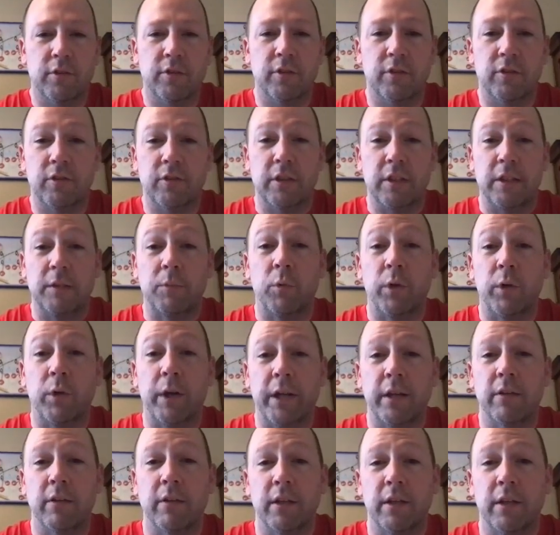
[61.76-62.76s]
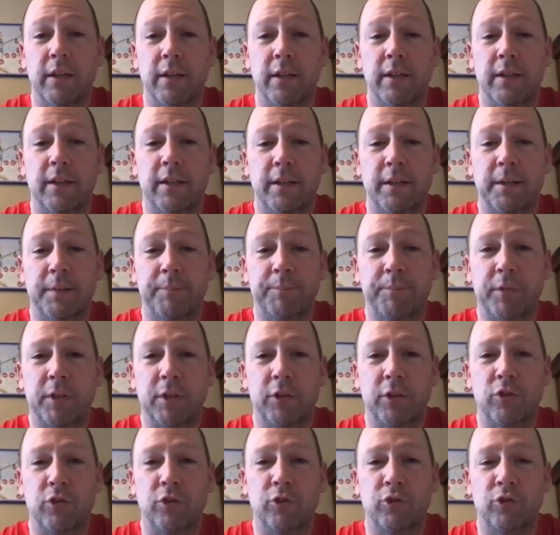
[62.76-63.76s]
sit and wait
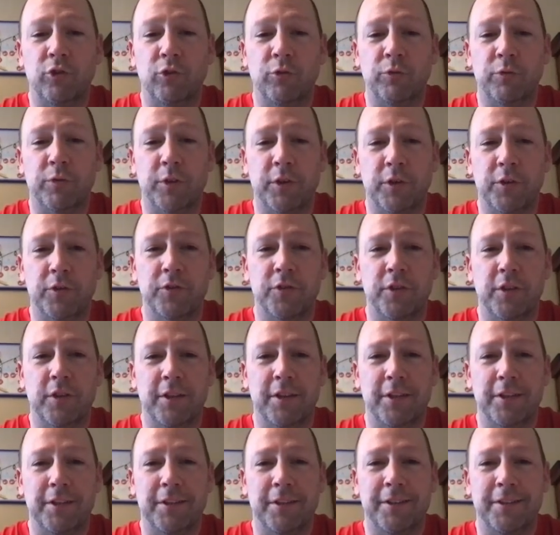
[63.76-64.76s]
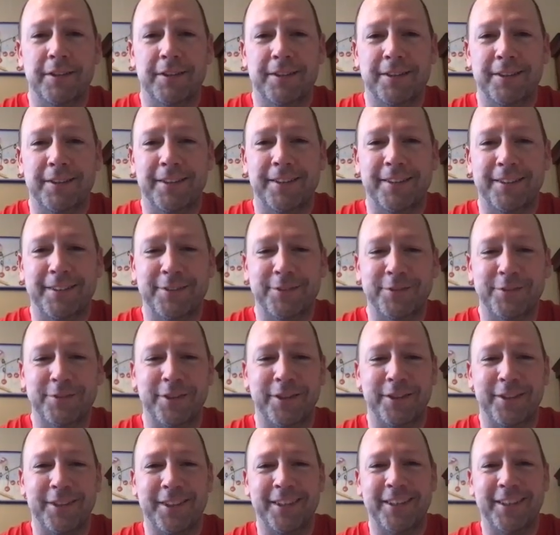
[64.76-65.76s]
until June 1st, and then
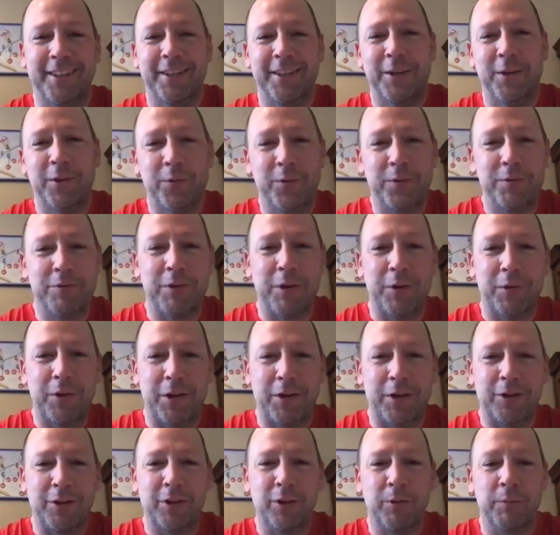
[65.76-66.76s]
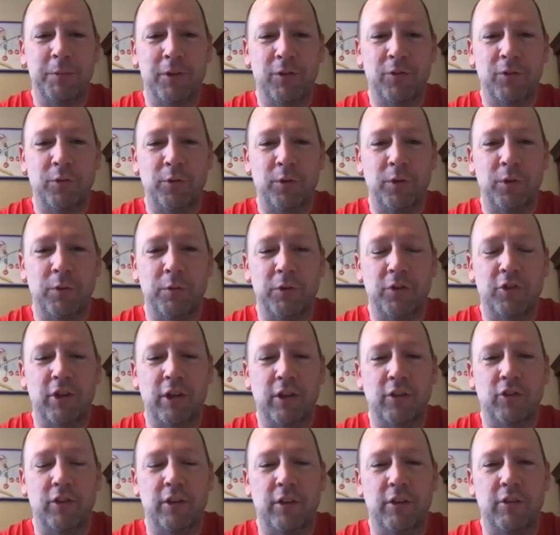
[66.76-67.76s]
suddenly we found out a little bit sooner, which
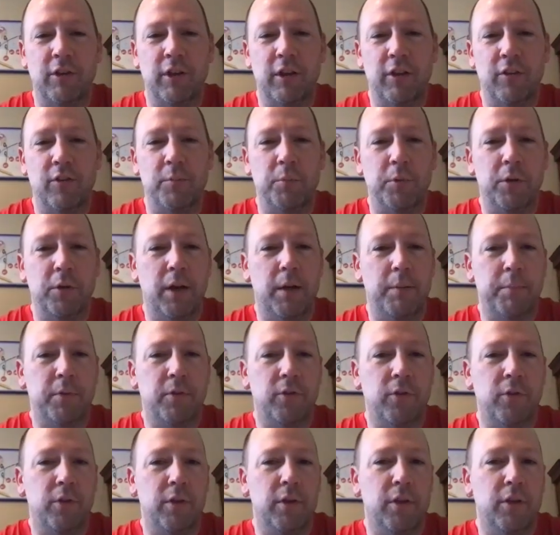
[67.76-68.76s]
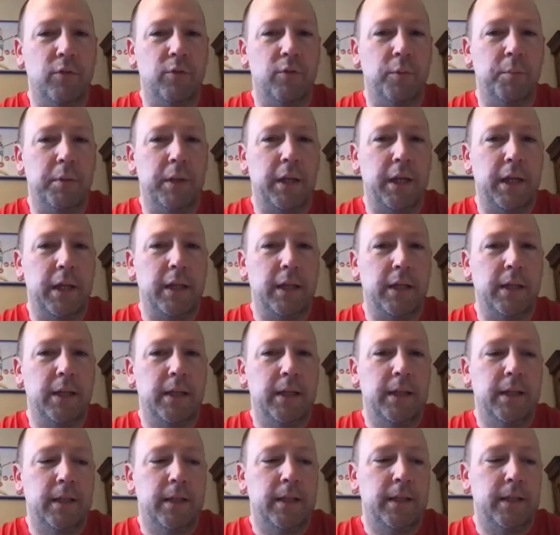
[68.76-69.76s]
actually created some good opportunities for planning
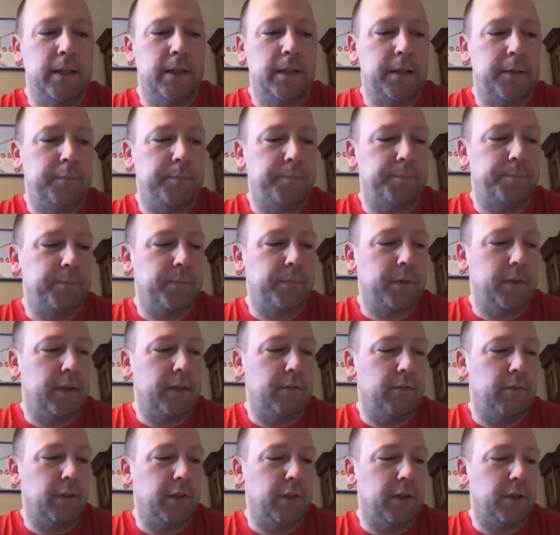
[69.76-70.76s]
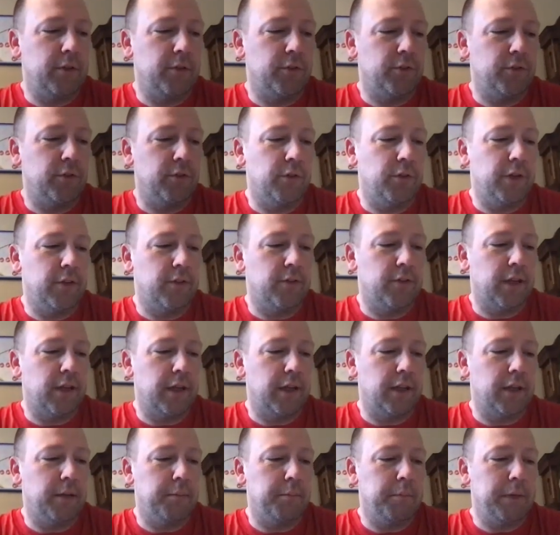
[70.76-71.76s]
everything else. You know, I had
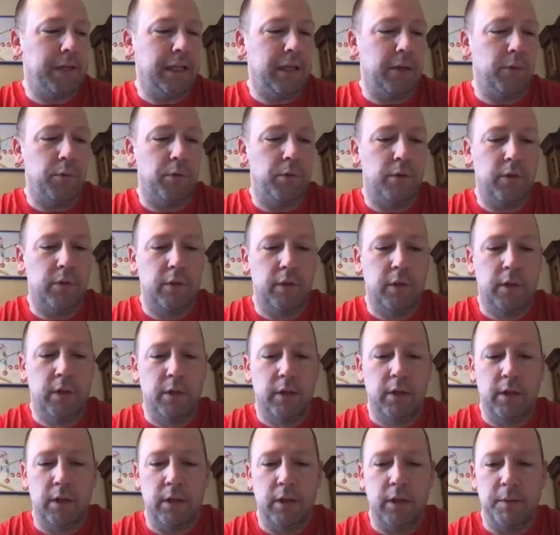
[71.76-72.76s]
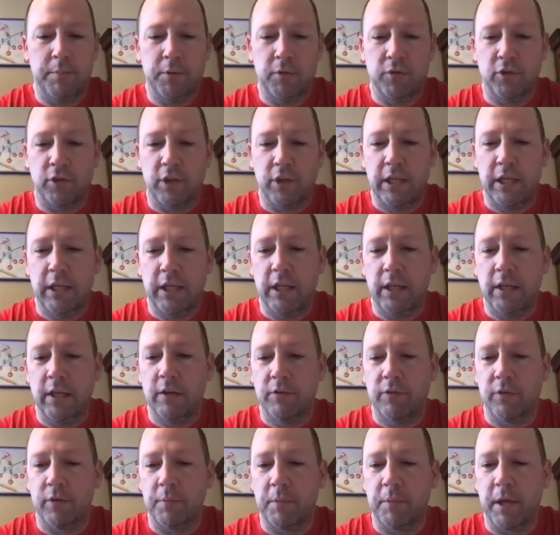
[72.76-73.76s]
sat in a meeting with Mr. Keating
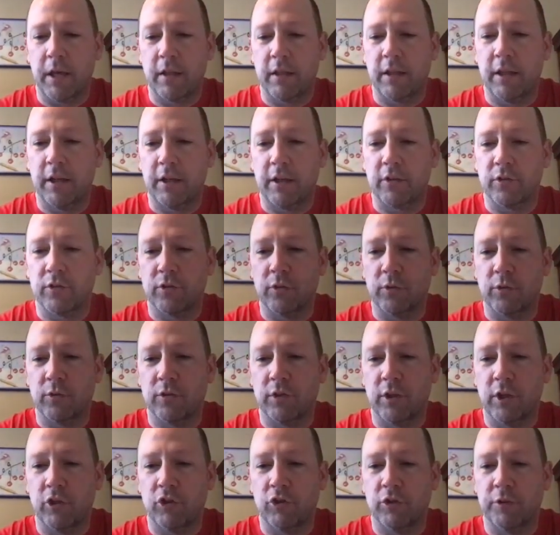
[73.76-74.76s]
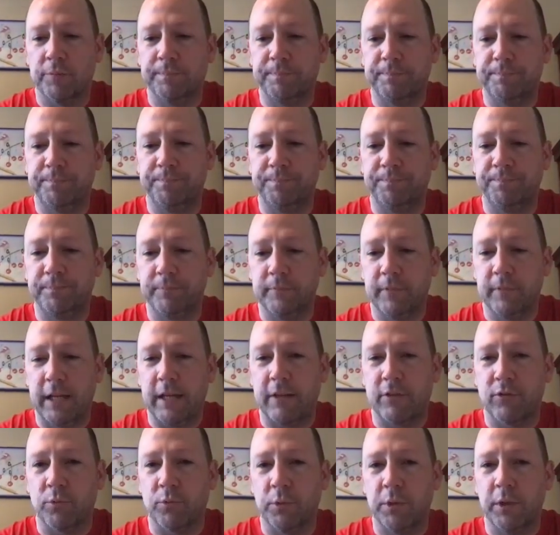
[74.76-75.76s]
from the Athletic Association
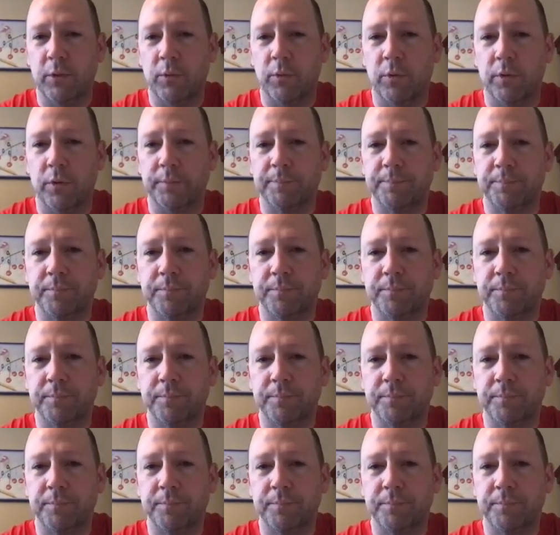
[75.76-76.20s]
last week where,